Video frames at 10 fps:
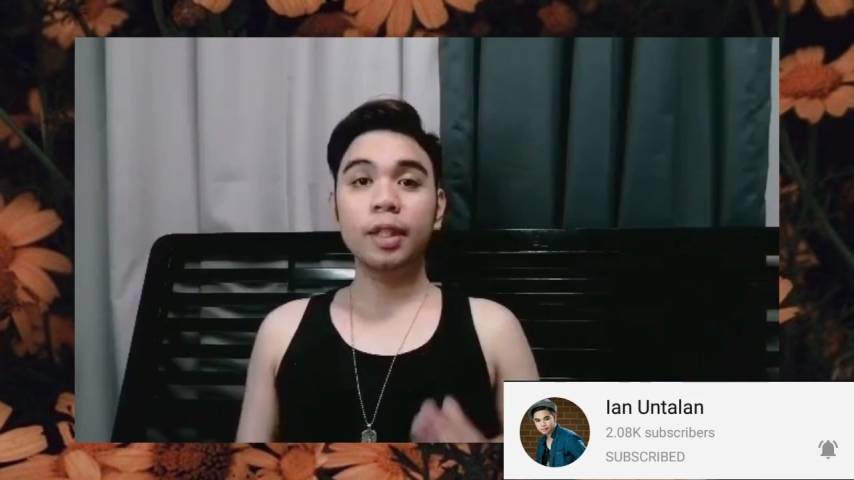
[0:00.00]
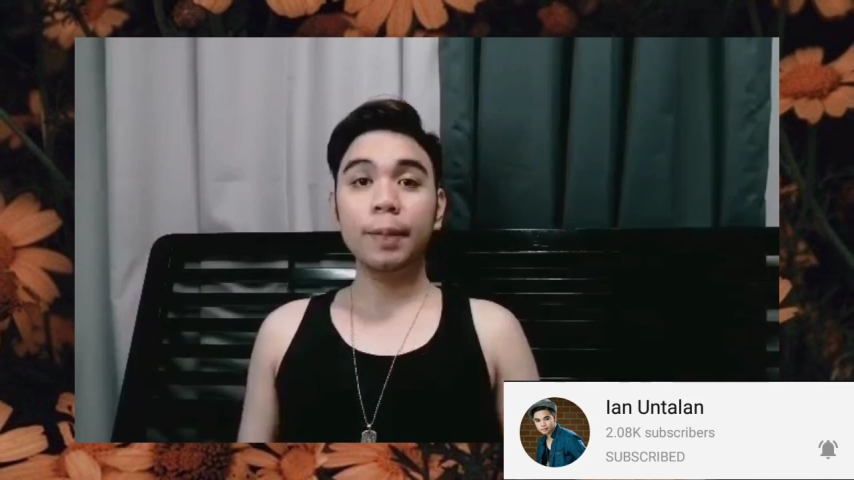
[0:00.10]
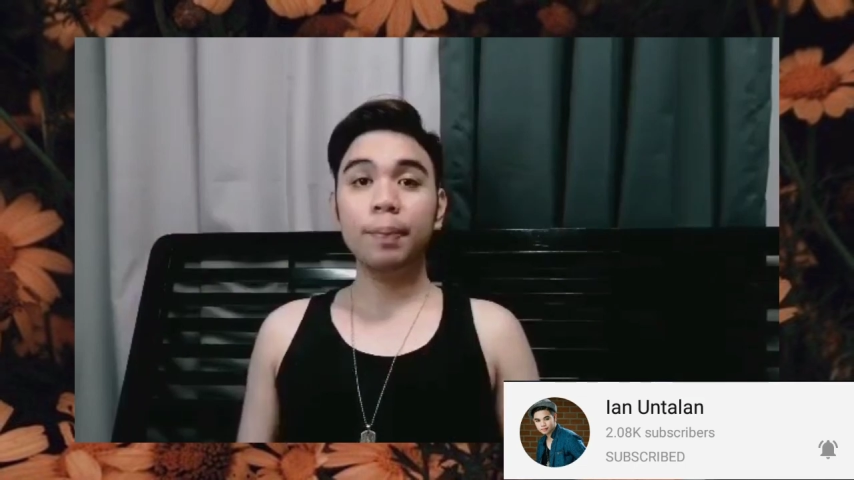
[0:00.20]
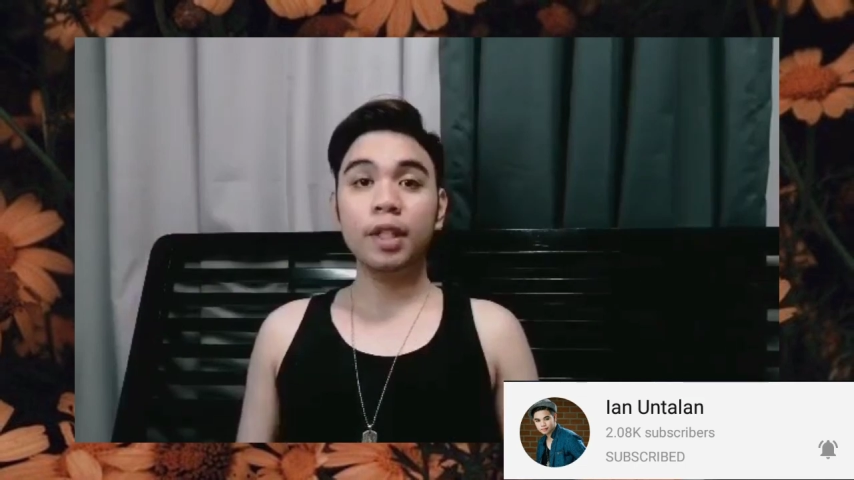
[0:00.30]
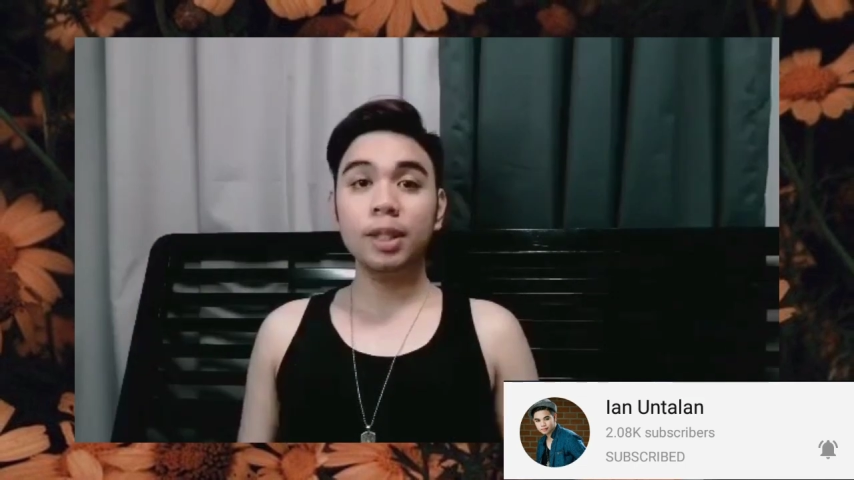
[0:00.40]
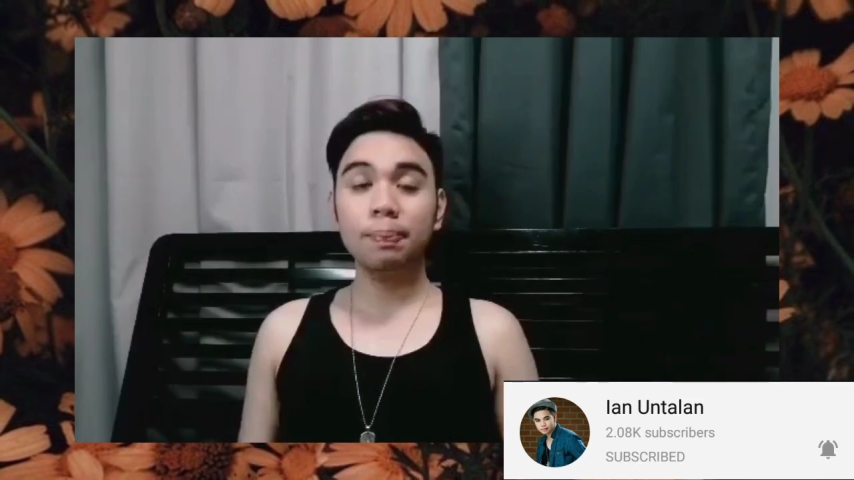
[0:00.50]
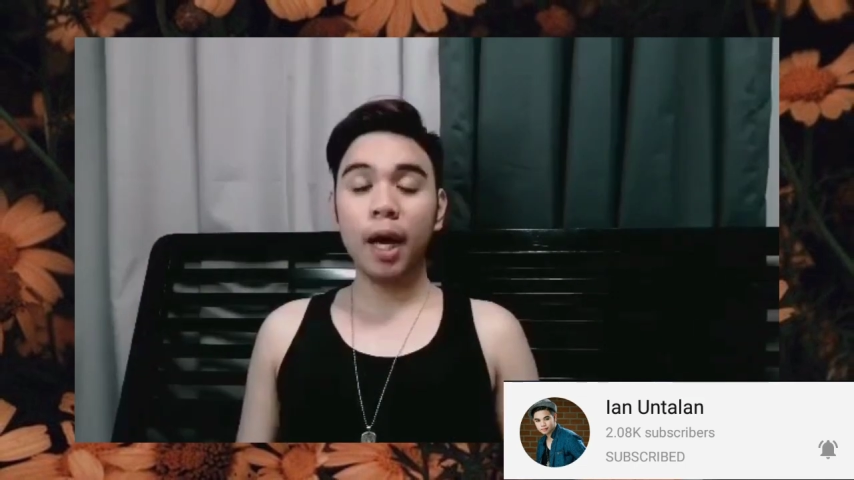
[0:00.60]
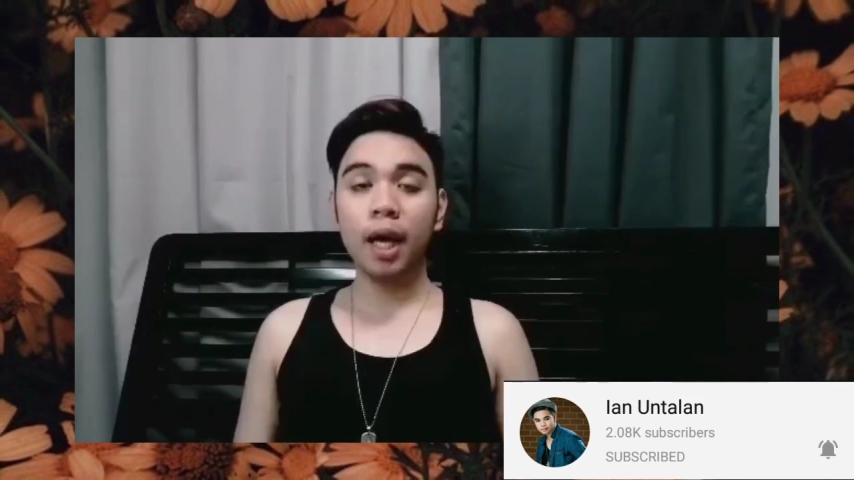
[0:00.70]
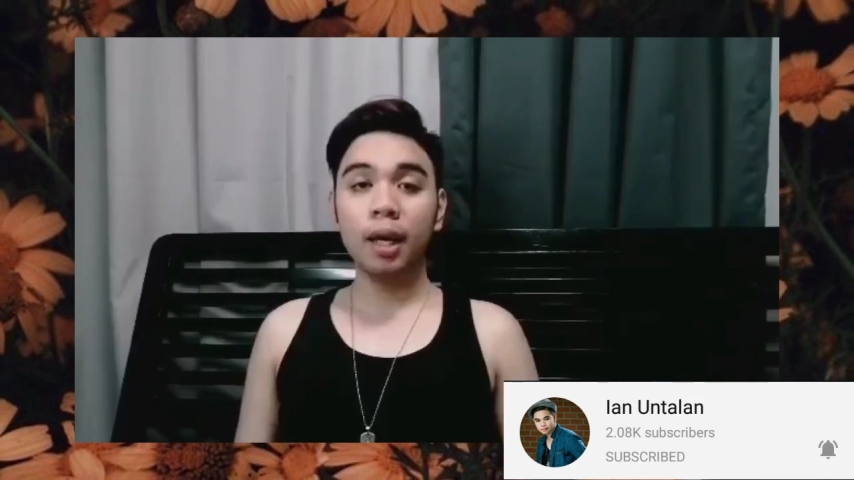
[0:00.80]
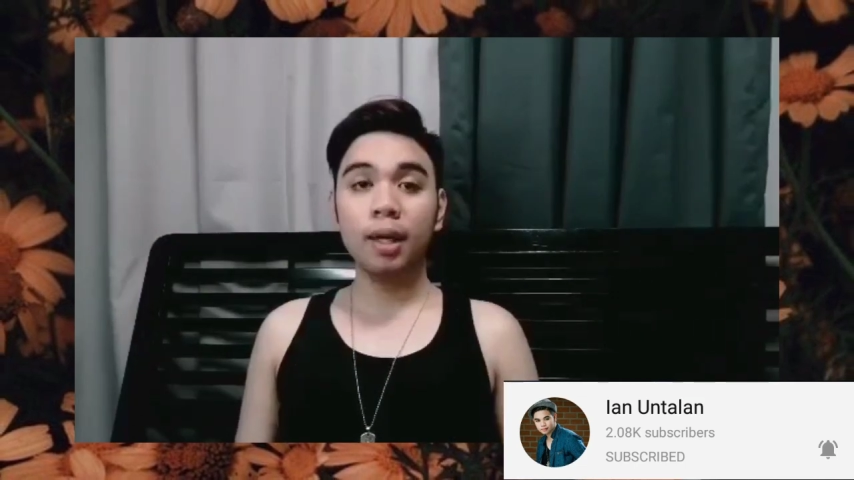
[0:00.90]
Keep
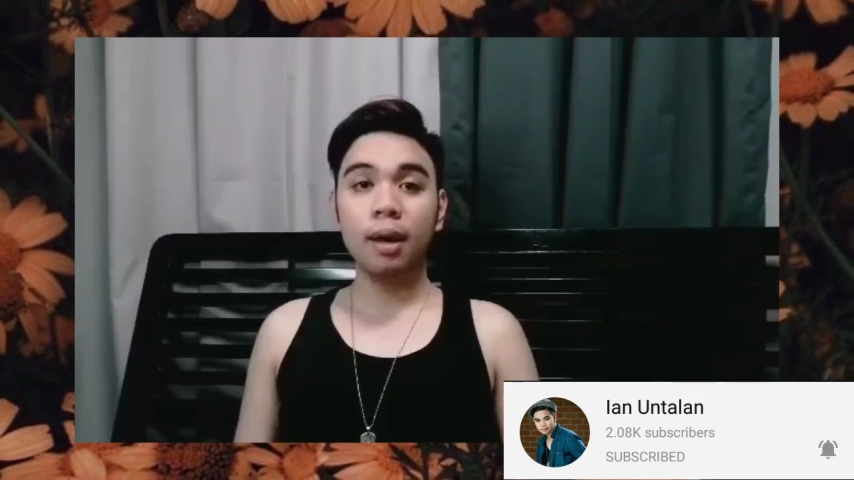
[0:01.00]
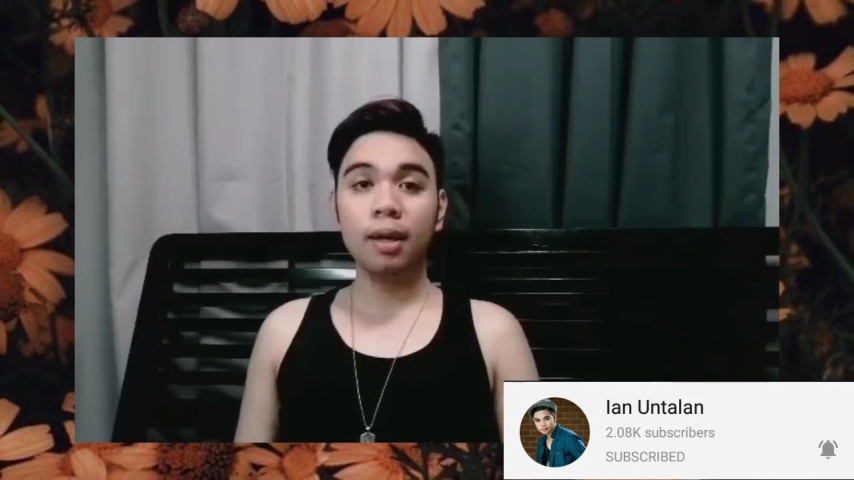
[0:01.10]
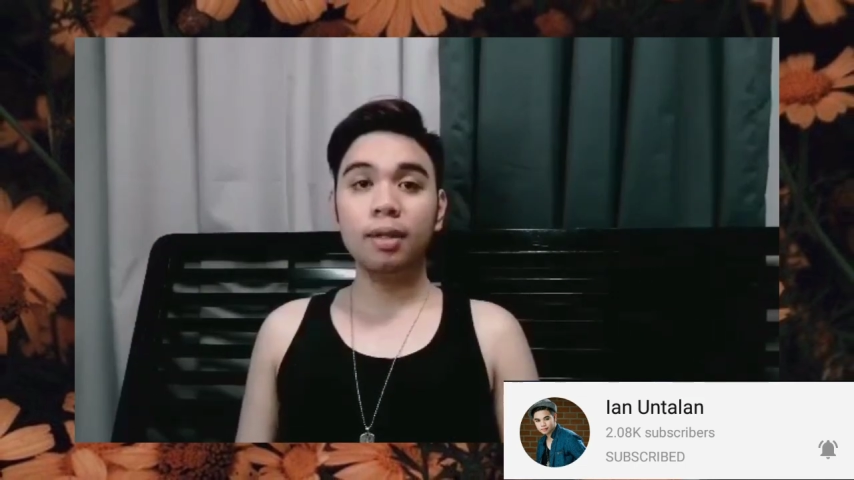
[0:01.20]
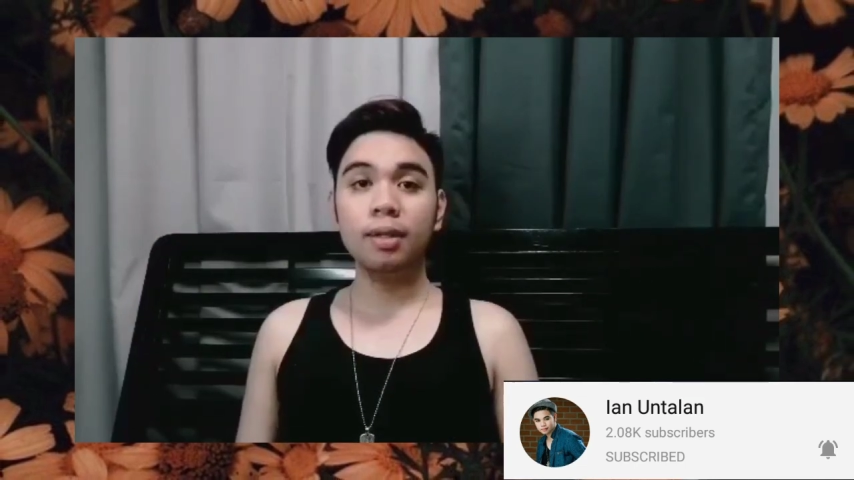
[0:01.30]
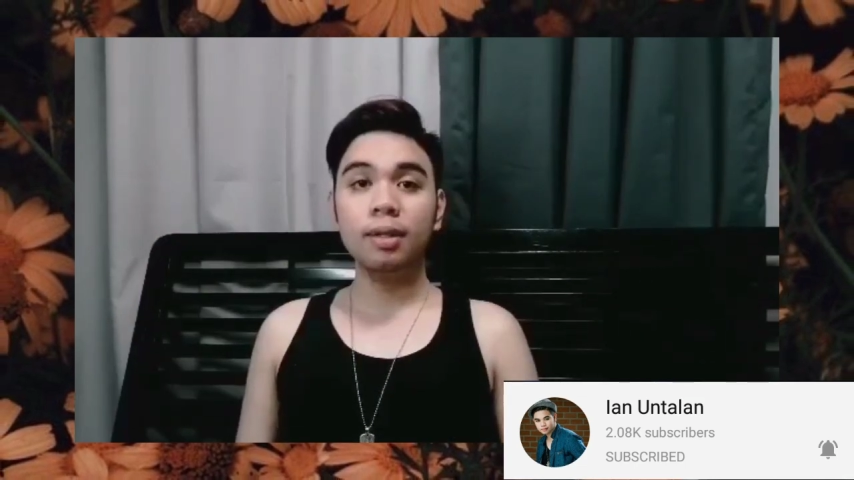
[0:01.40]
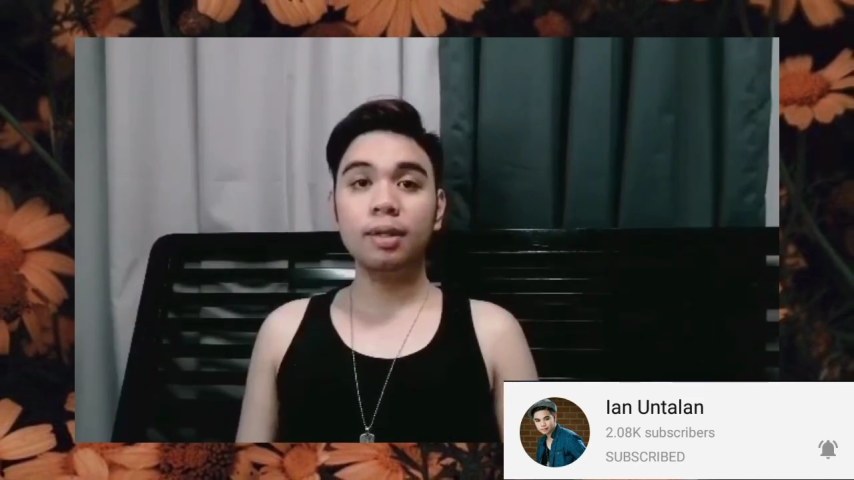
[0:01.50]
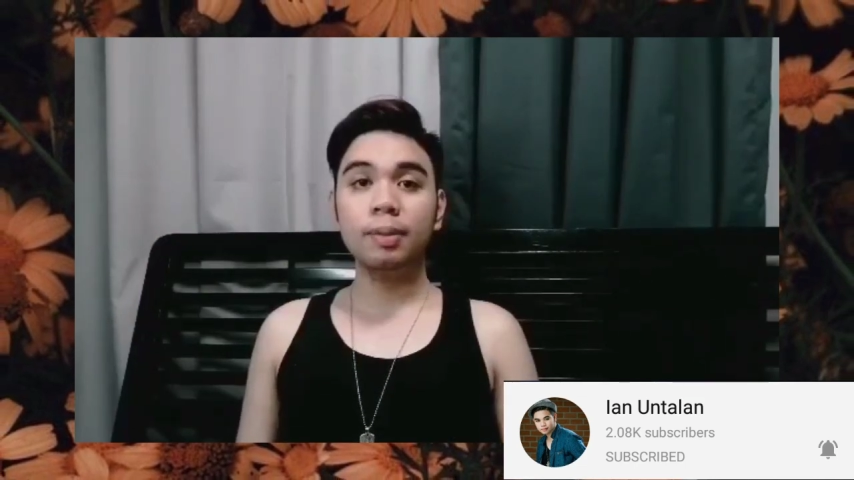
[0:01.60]
inspiring others,